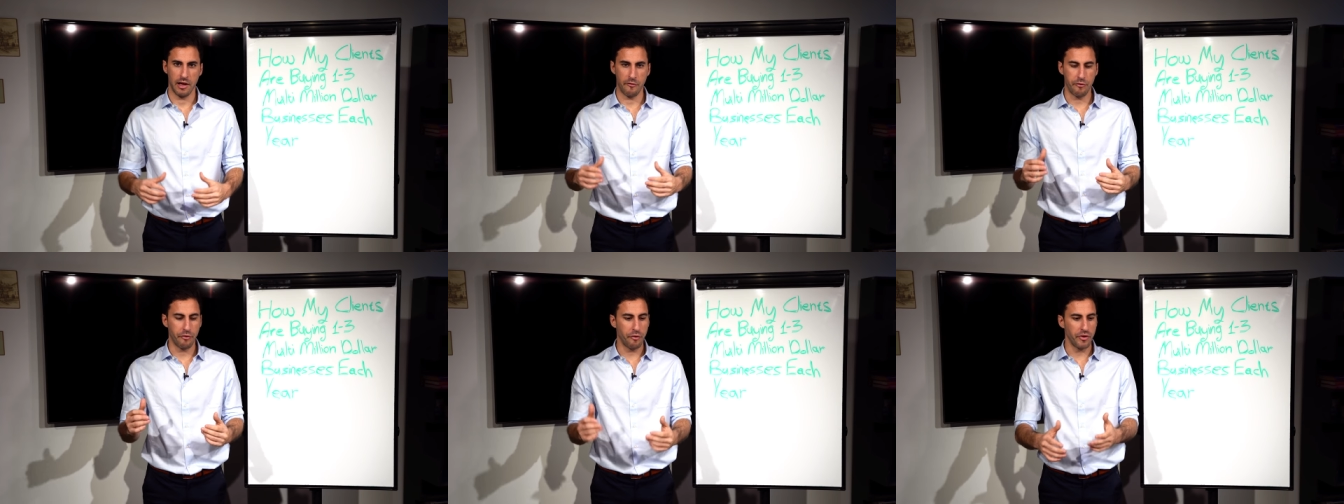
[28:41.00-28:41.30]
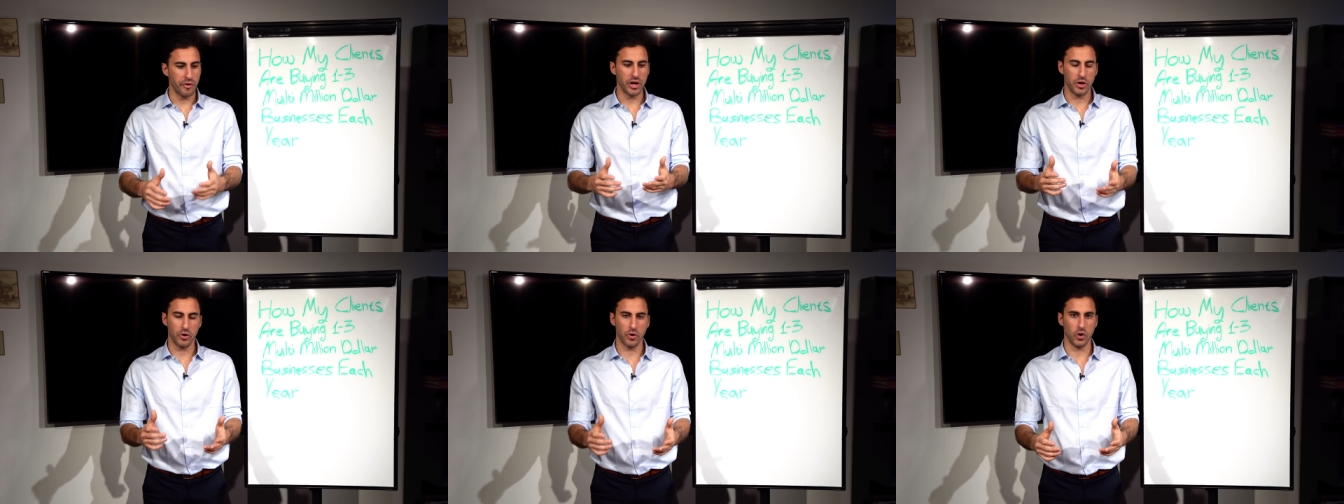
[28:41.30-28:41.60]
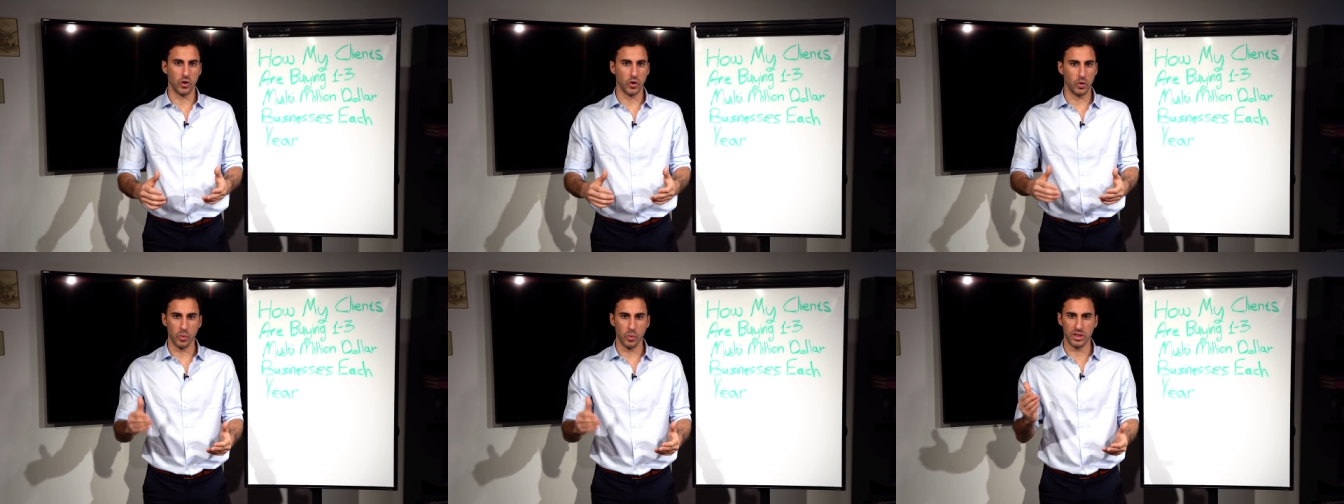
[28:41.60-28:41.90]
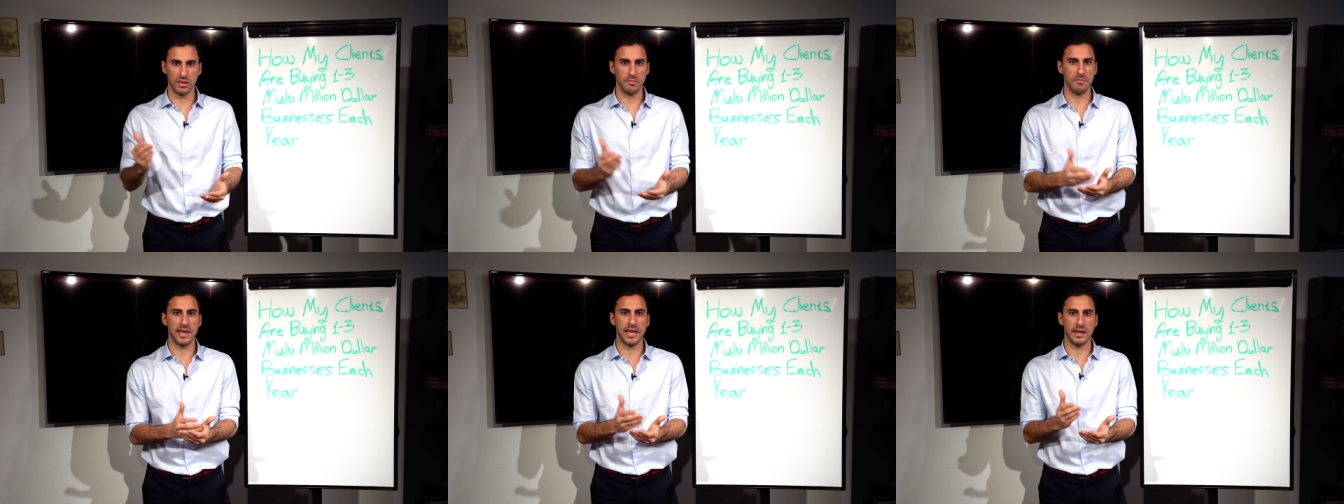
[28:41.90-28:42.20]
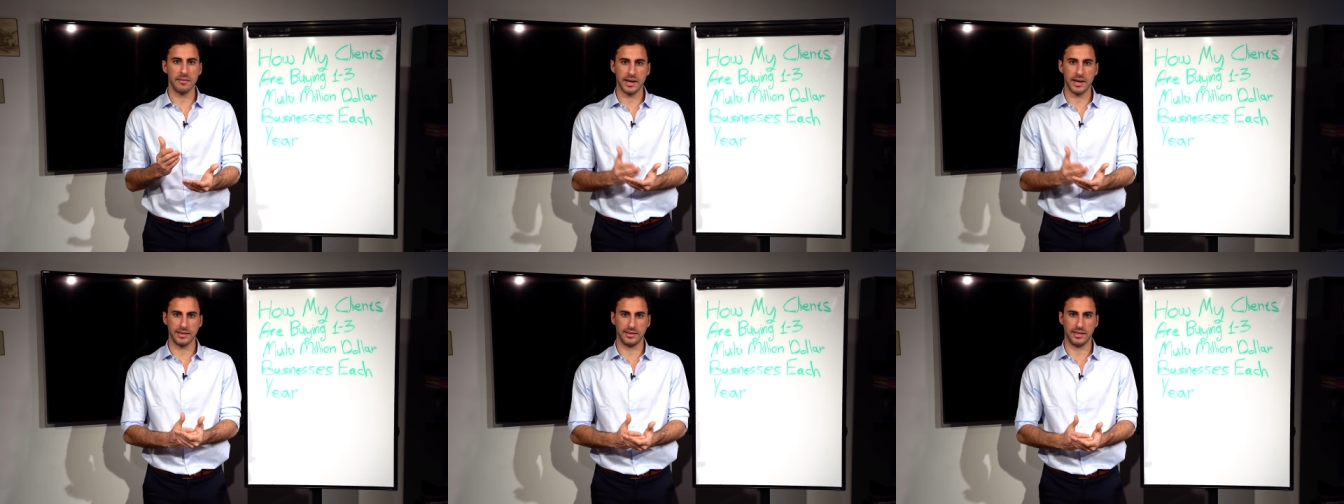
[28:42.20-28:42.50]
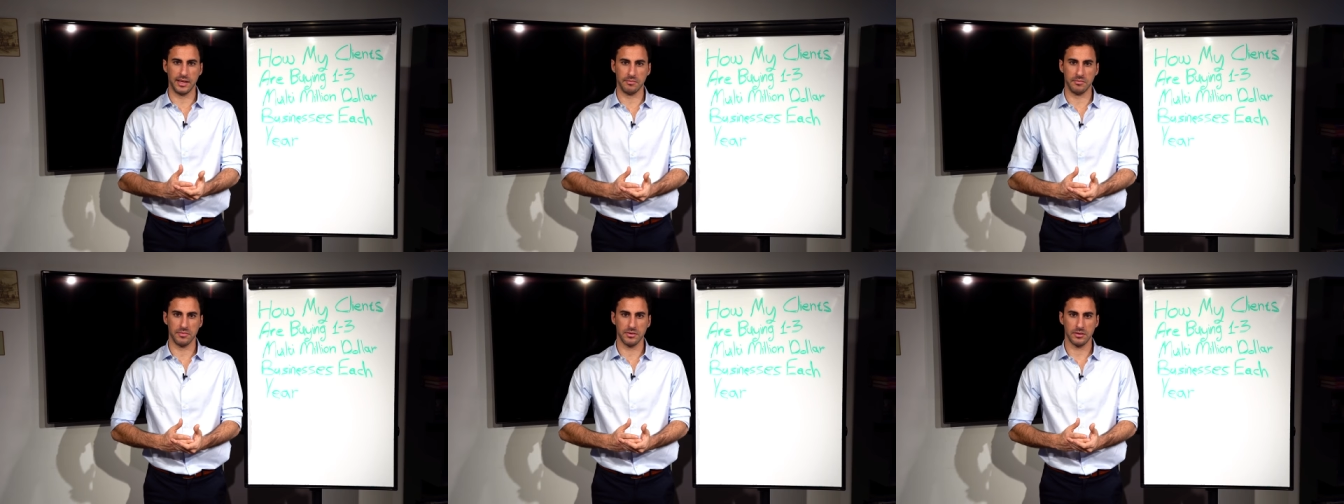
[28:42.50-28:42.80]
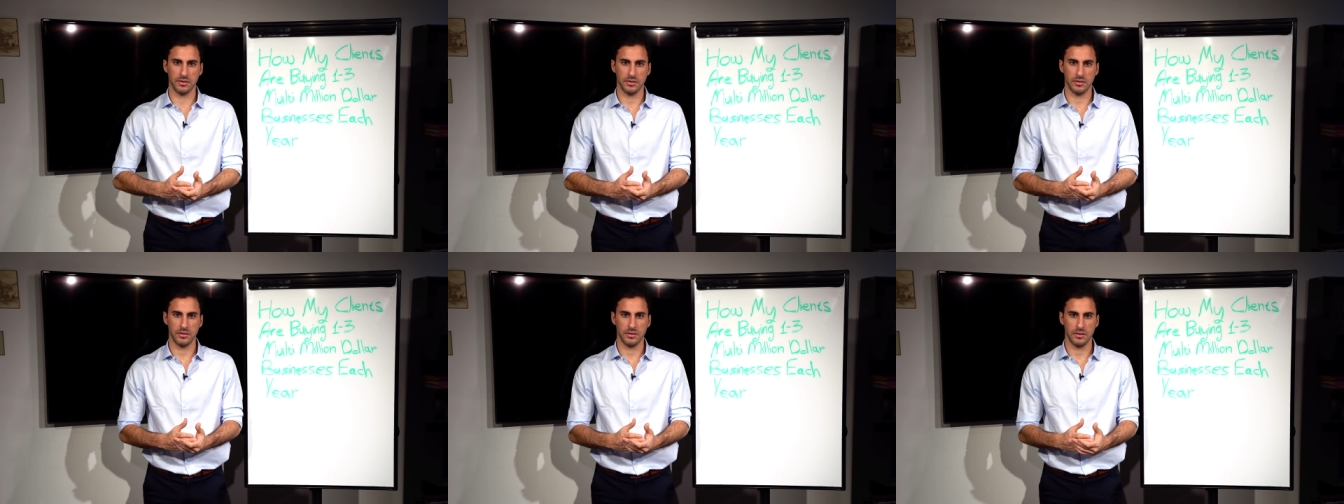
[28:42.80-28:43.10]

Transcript: A free call with me and my team.